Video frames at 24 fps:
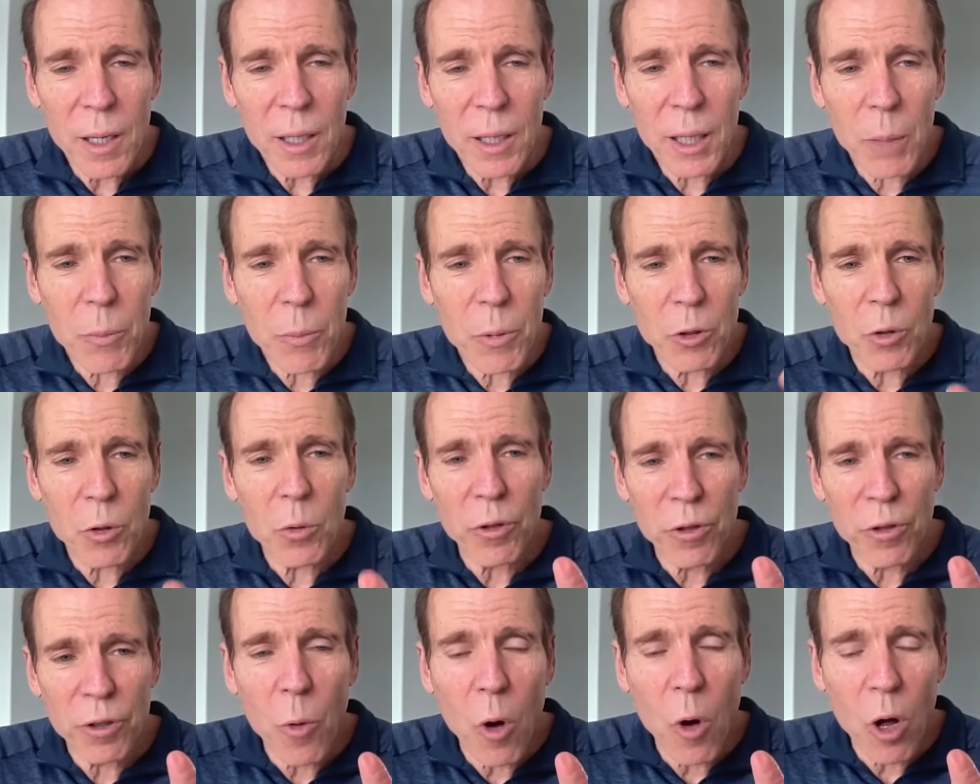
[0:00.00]
keep it to
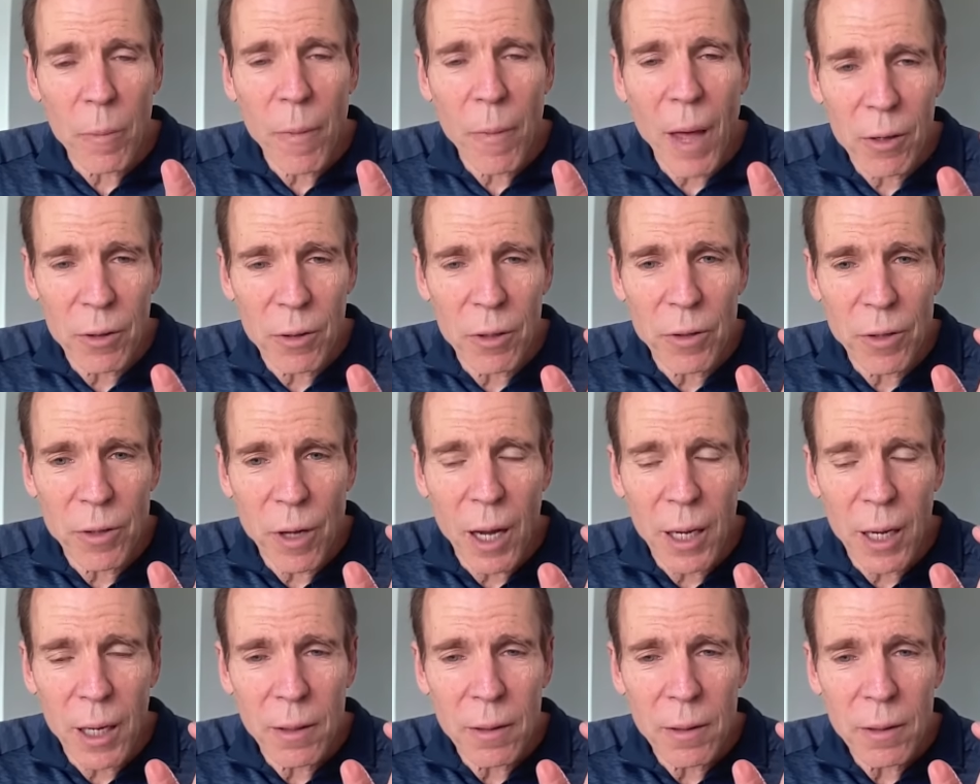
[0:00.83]
a small amount in the
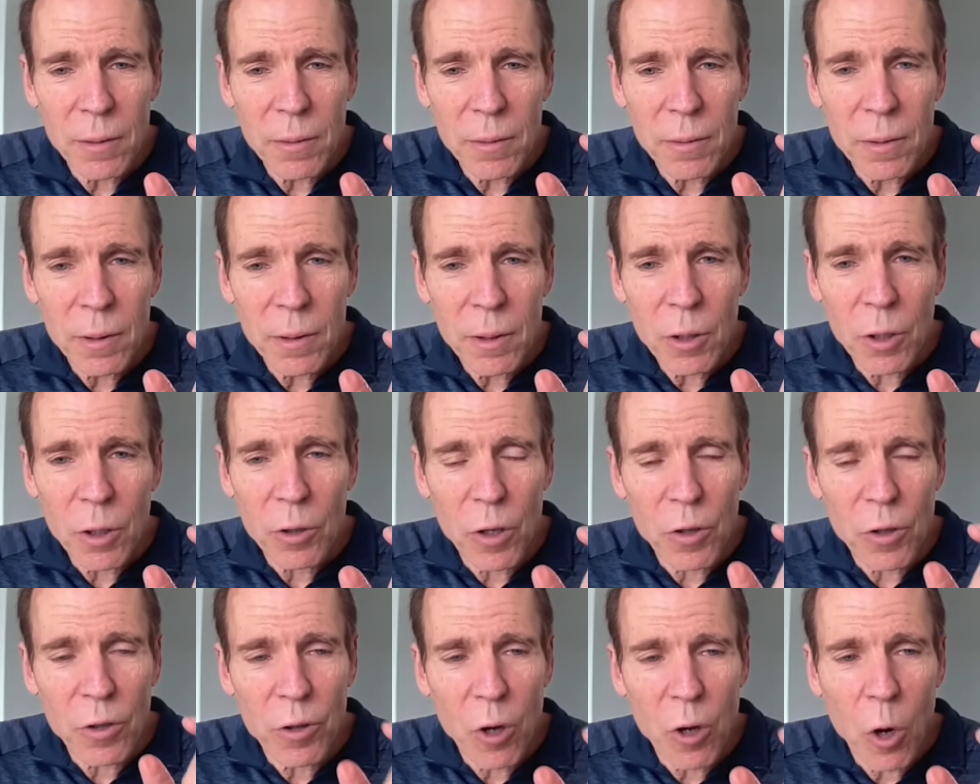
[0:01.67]
diet because
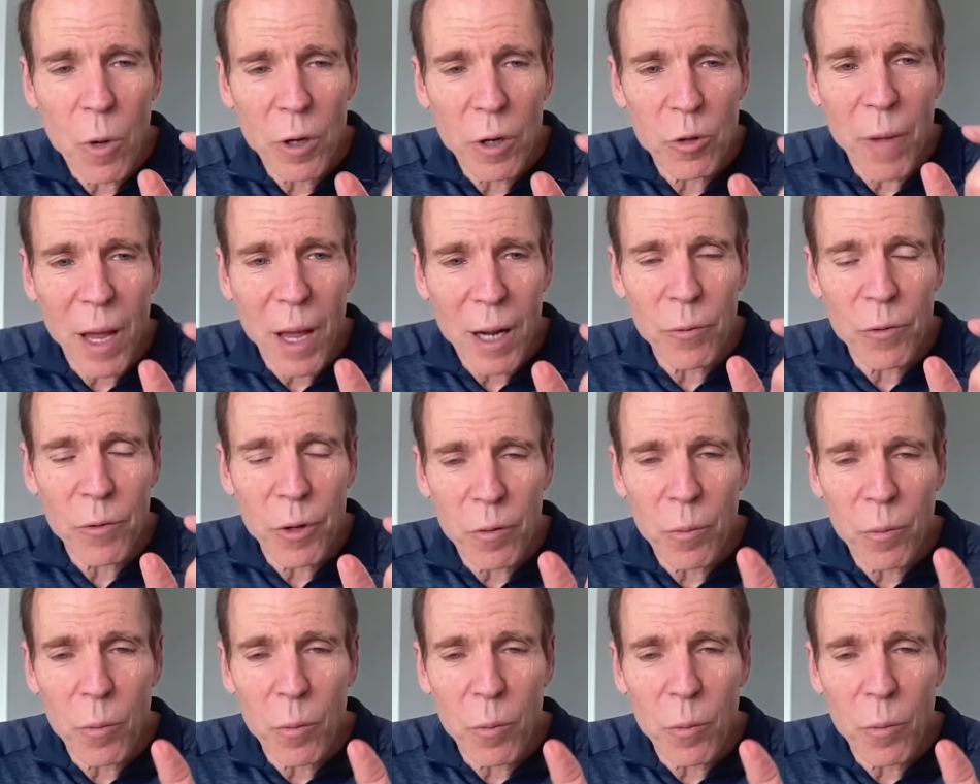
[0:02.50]
there's so much benefit